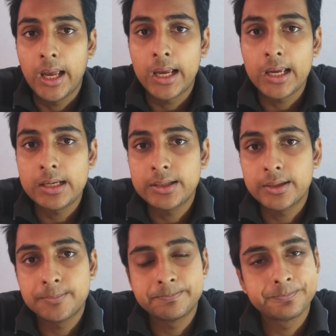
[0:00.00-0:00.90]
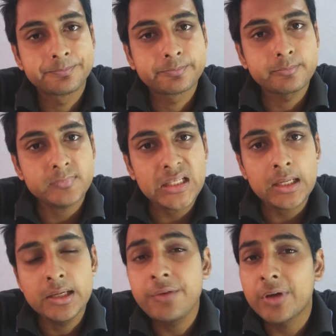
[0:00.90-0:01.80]
And
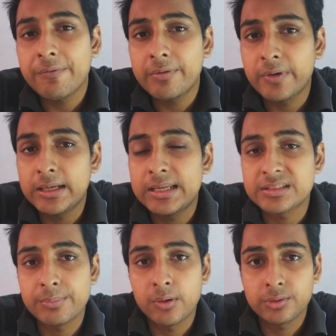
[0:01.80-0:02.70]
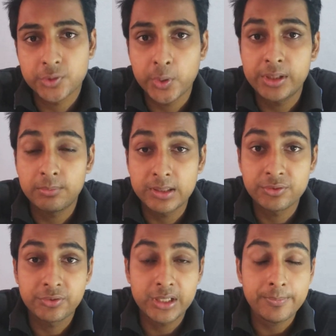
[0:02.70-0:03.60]
if you're having very less amount of sugar in your
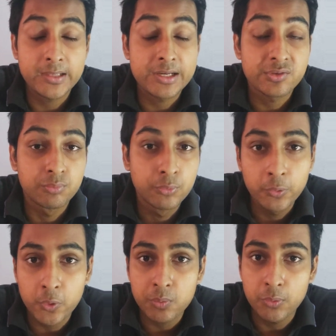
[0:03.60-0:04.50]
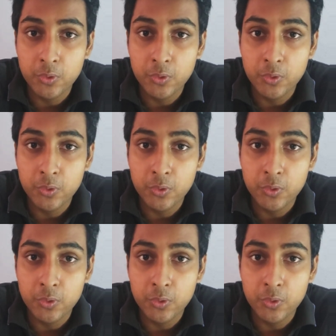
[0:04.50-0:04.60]
bloodstream, that is more